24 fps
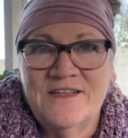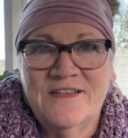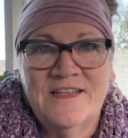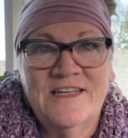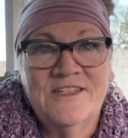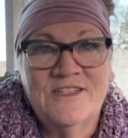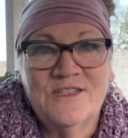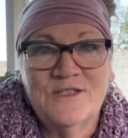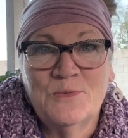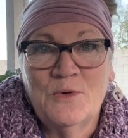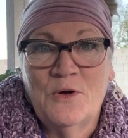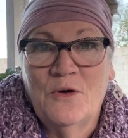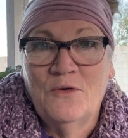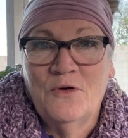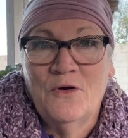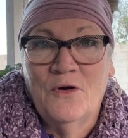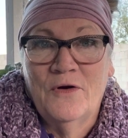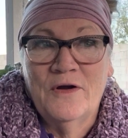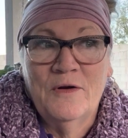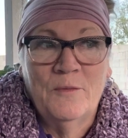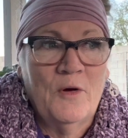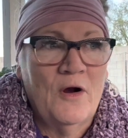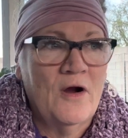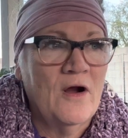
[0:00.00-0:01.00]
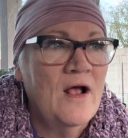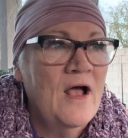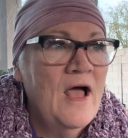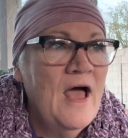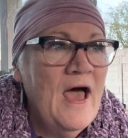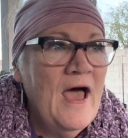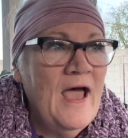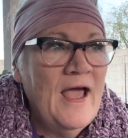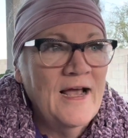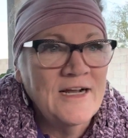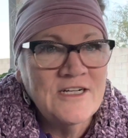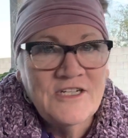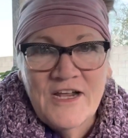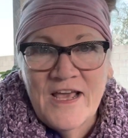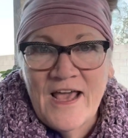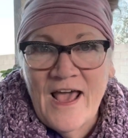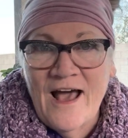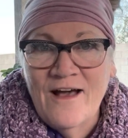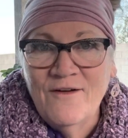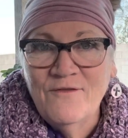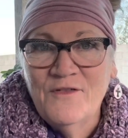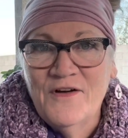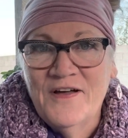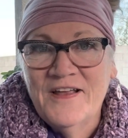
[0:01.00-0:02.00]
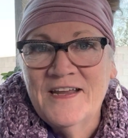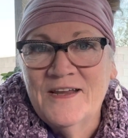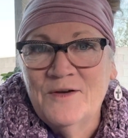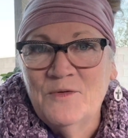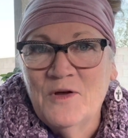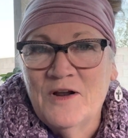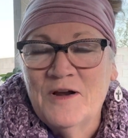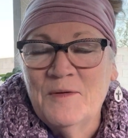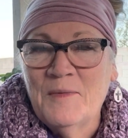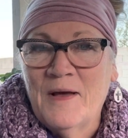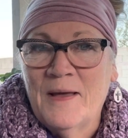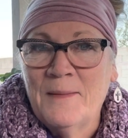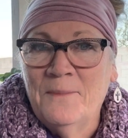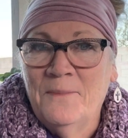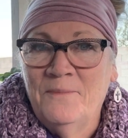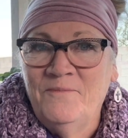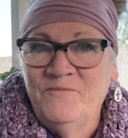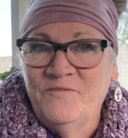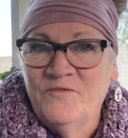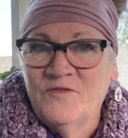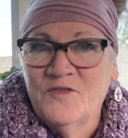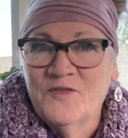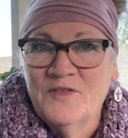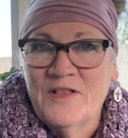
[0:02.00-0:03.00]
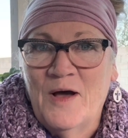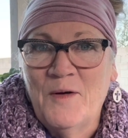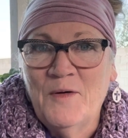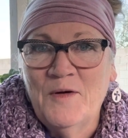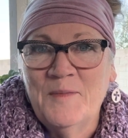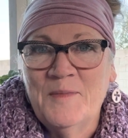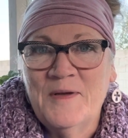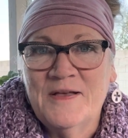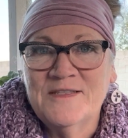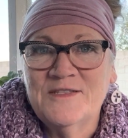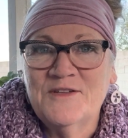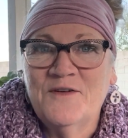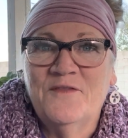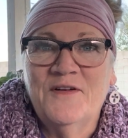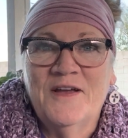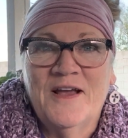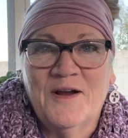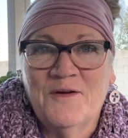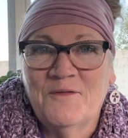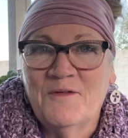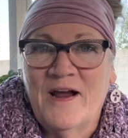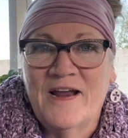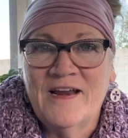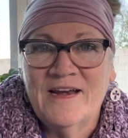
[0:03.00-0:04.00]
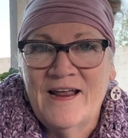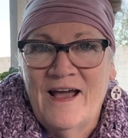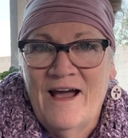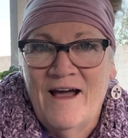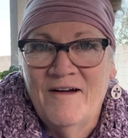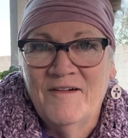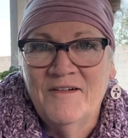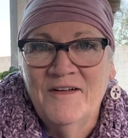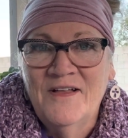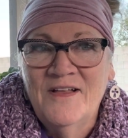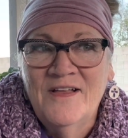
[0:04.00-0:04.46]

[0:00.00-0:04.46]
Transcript: they just won't grow anymore. I actually have one in one of my flower beds over here right now.